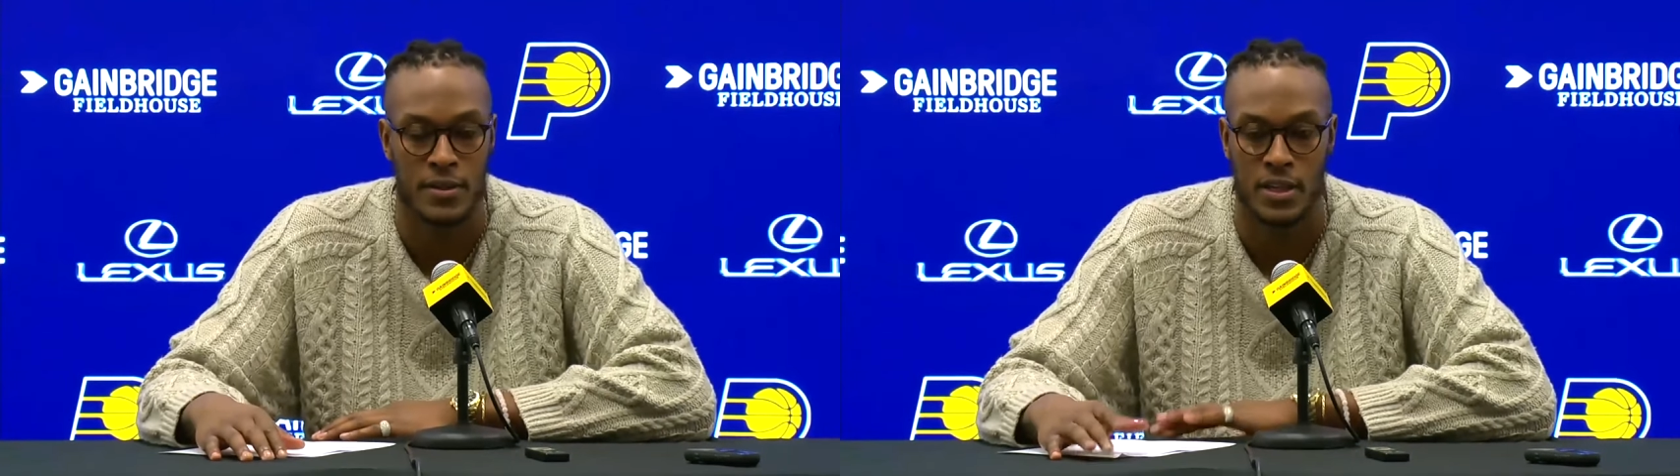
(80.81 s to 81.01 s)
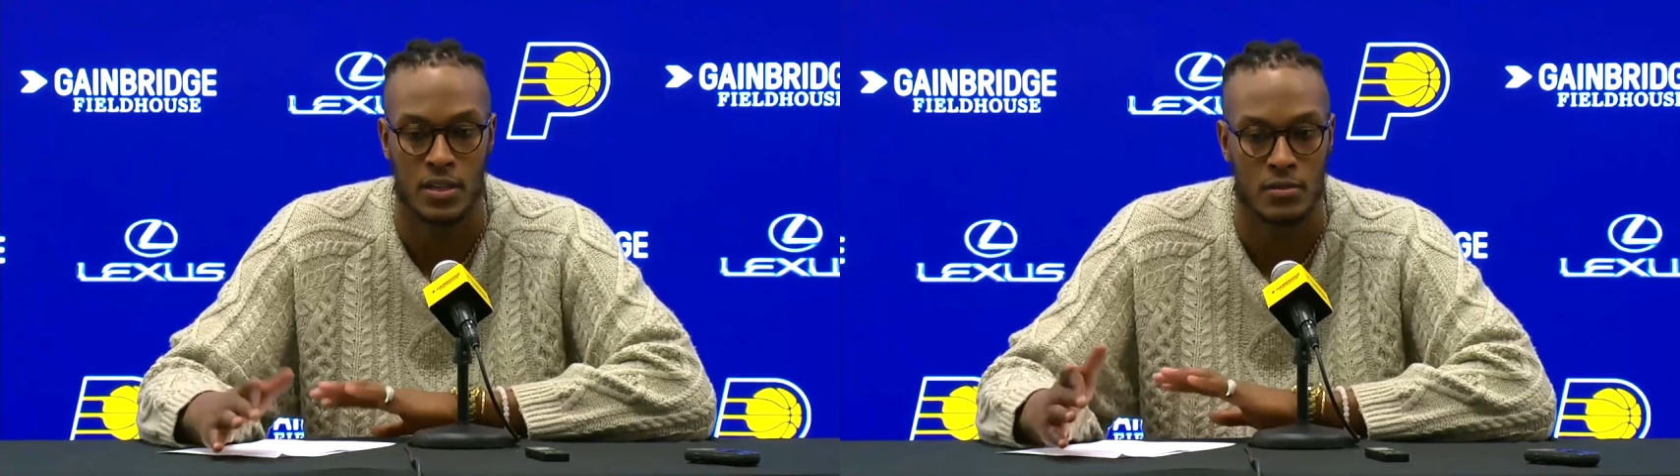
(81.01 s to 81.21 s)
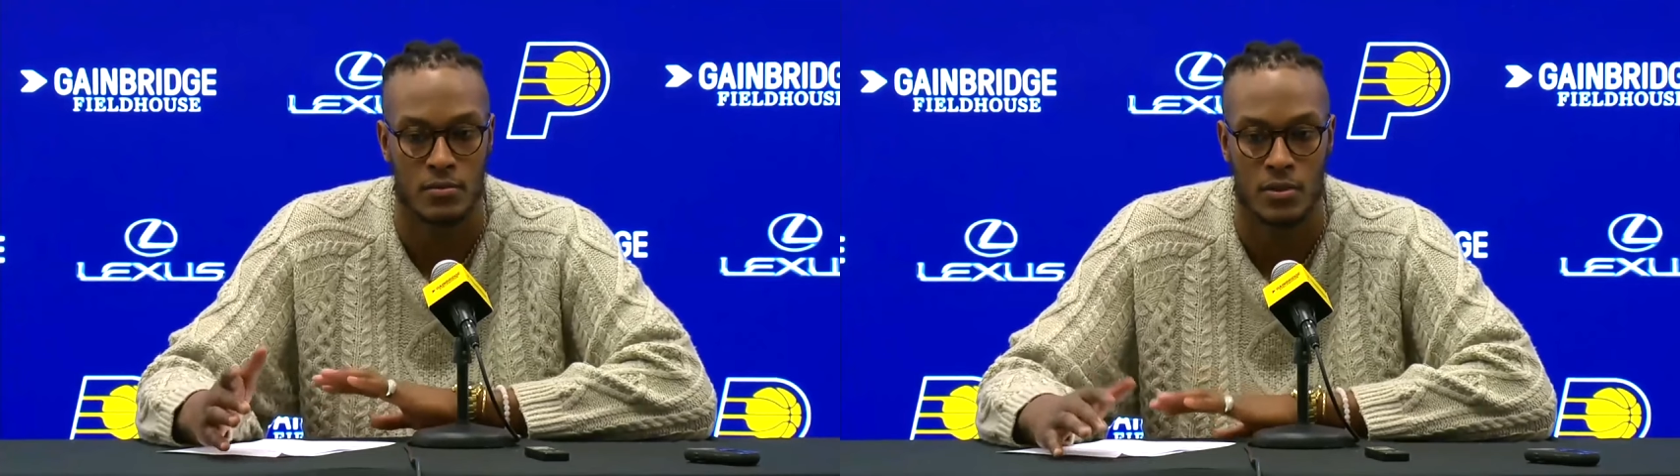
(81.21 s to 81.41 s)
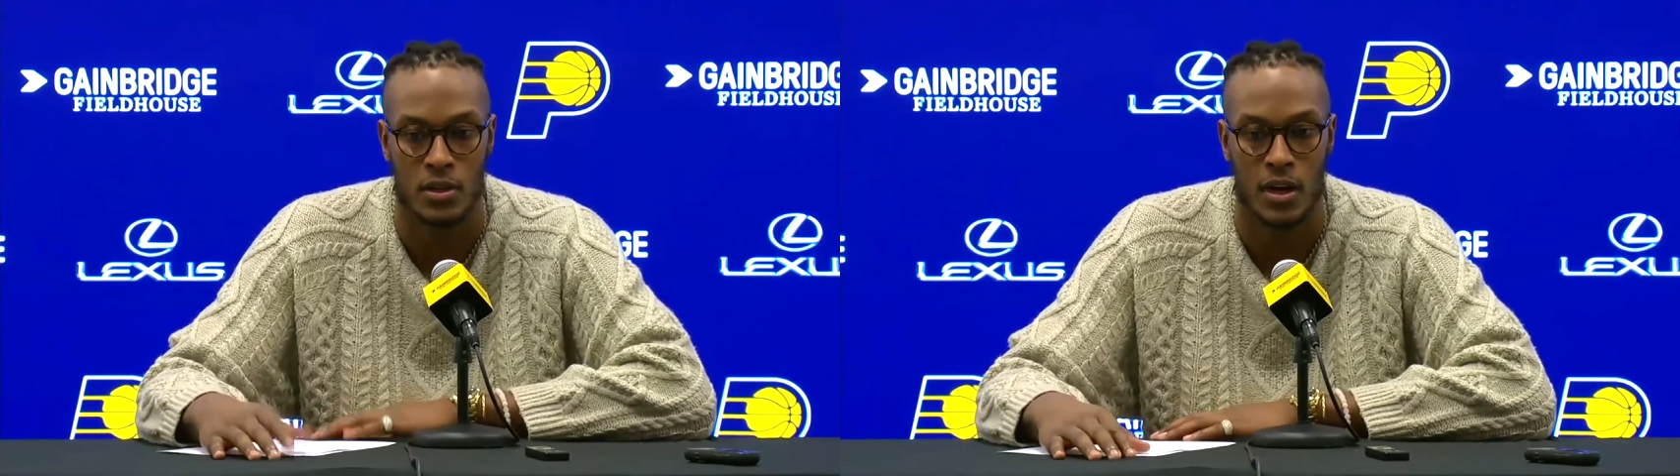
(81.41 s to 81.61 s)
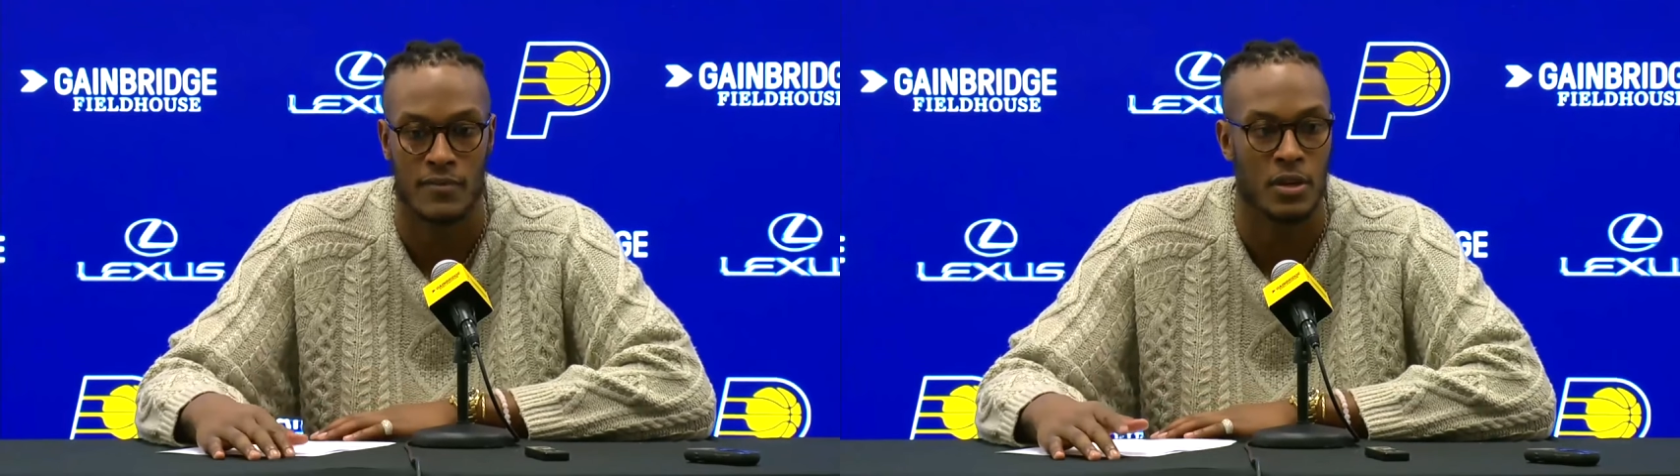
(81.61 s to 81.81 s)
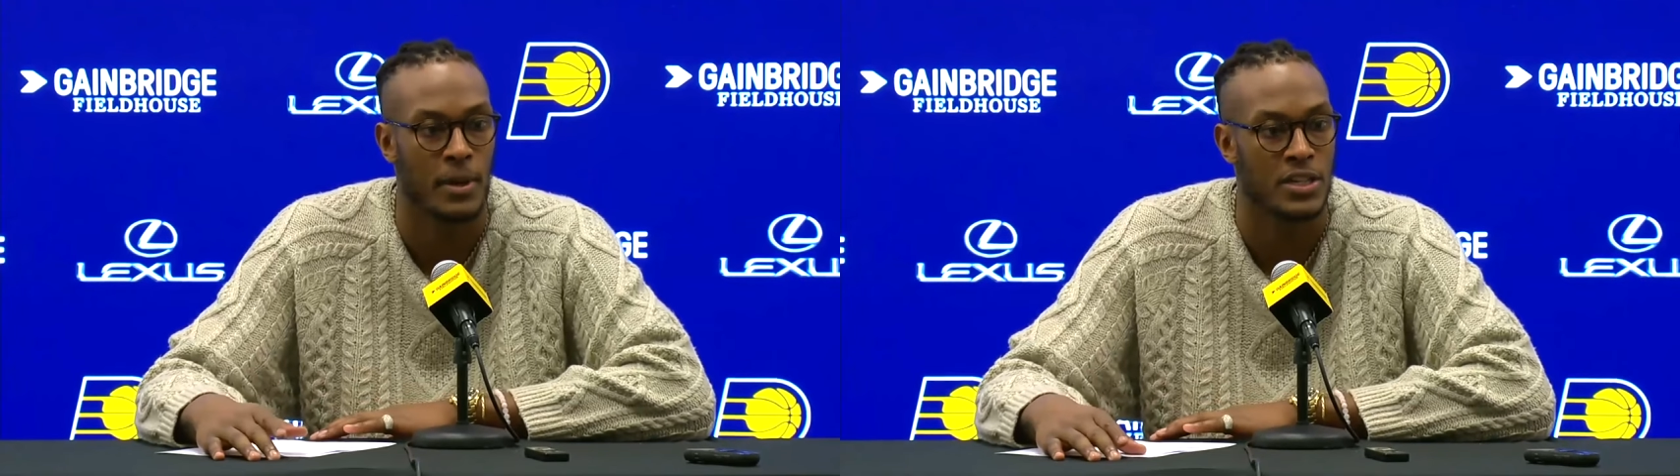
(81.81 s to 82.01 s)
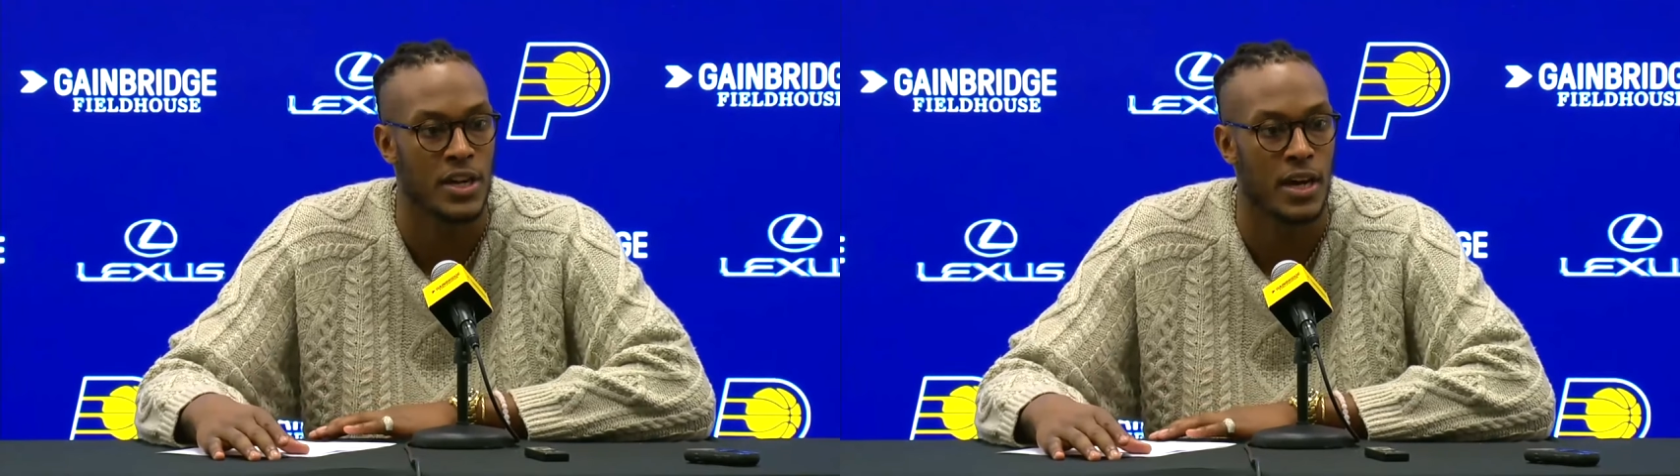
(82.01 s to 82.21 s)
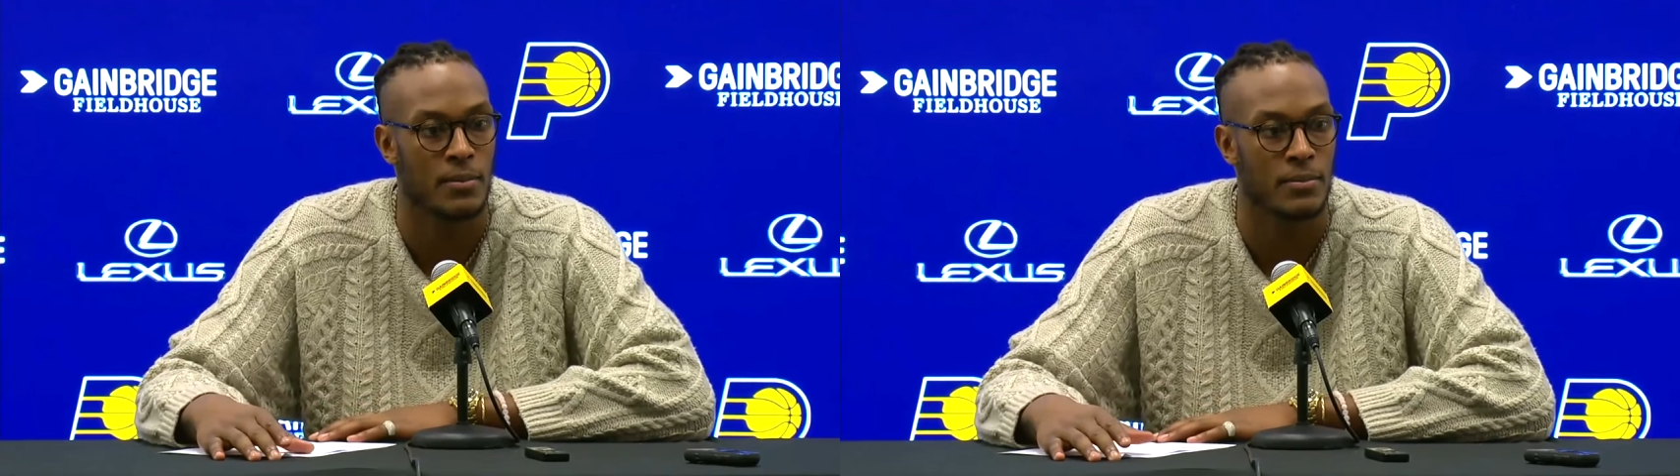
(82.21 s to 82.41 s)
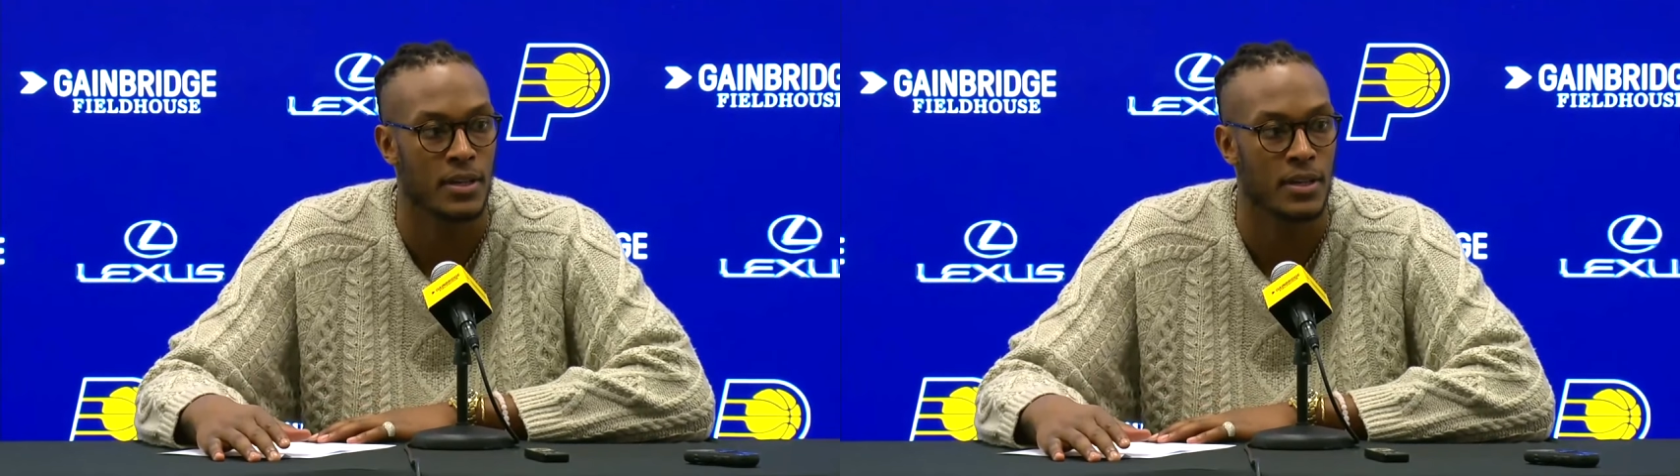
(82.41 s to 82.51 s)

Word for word: then you know I've done my job.